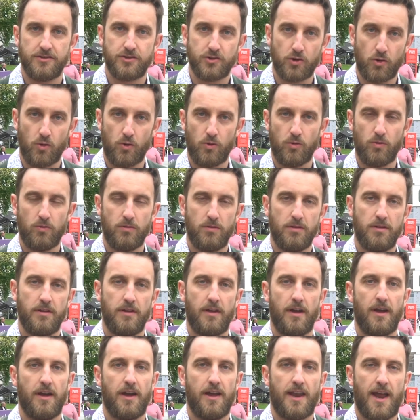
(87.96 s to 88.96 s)
school,
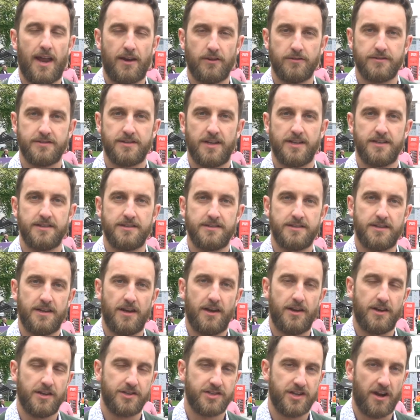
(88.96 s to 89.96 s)
an adult centre
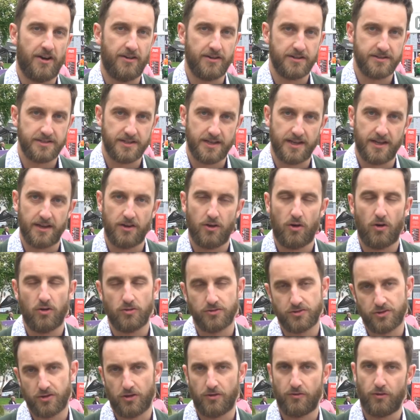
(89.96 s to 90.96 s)
and a charity
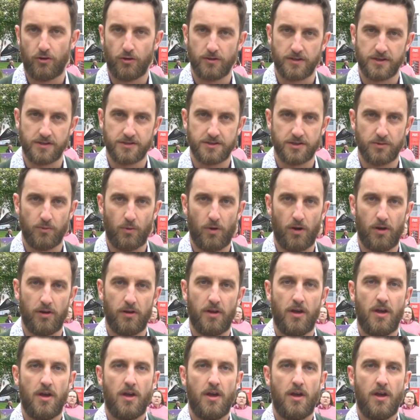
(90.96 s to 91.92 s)
all sort of rolled into one.